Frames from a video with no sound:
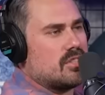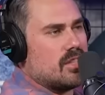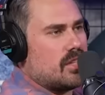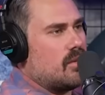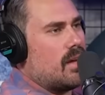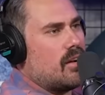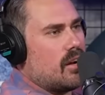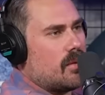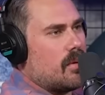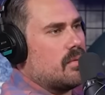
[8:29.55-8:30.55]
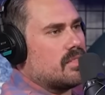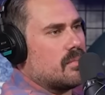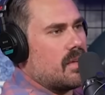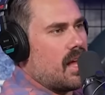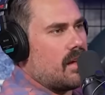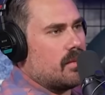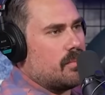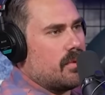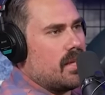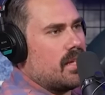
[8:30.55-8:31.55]
just like you had an argument with some guy on
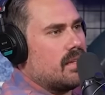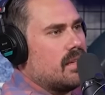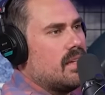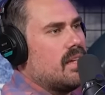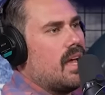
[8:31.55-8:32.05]
the plane,